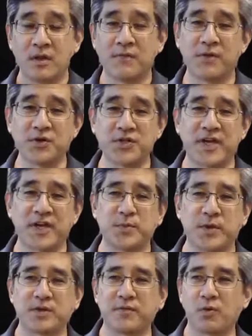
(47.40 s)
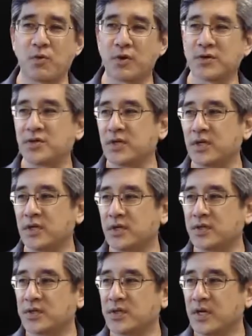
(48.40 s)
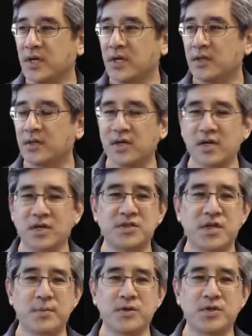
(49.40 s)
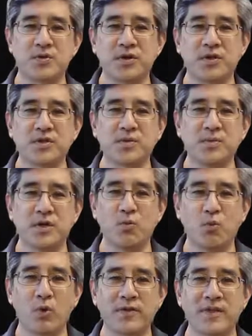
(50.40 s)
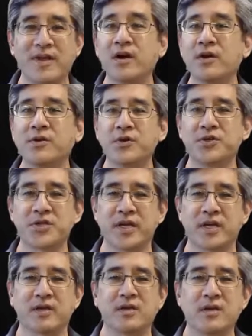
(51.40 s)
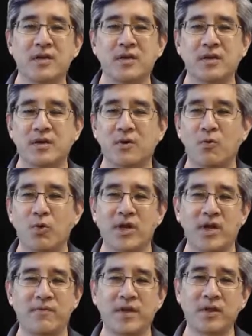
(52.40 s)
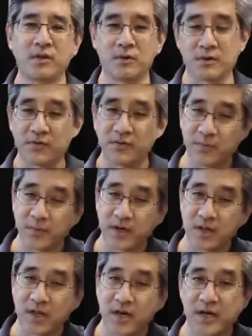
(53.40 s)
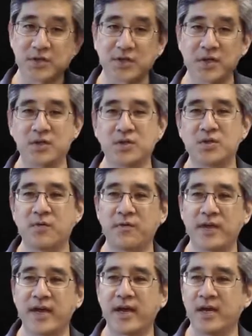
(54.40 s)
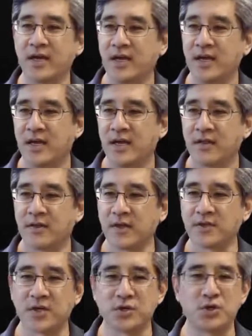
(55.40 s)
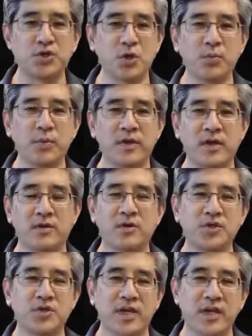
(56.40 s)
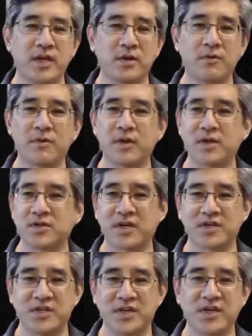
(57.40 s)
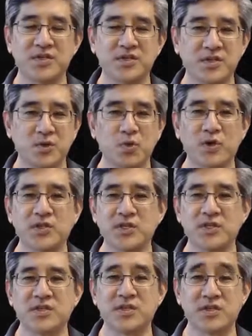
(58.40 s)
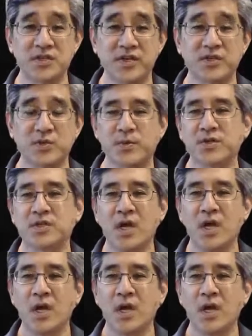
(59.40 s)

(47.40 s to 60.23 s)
The first aspect, of course, is the kids demonstrating to me what they understand. What have they learned from my class? And so for that, the things that show me that understanding are things like tests and quizzes and assessments.